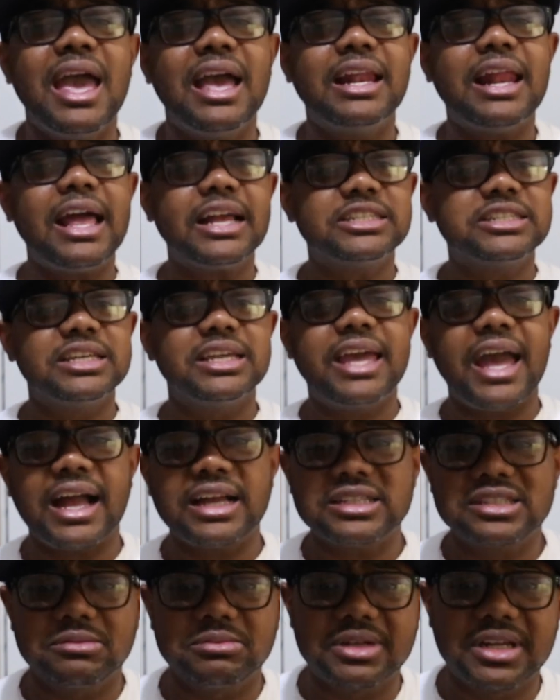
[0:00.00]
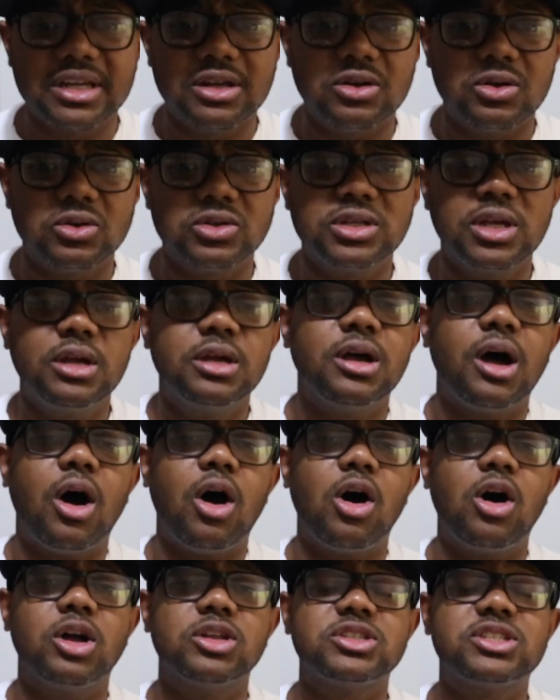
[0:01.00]
and actually catch some deals
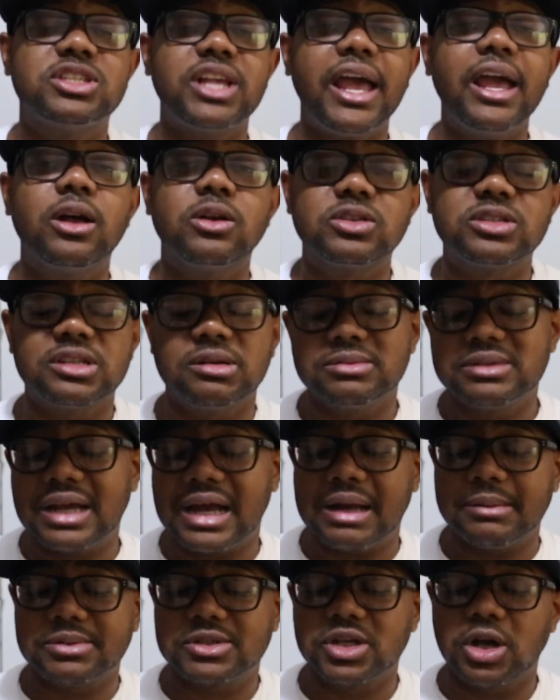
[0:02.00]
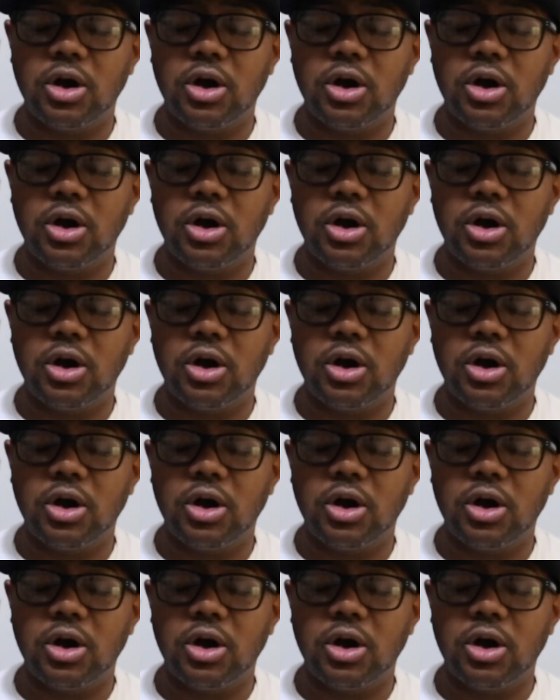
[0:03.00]
on sale sometimes.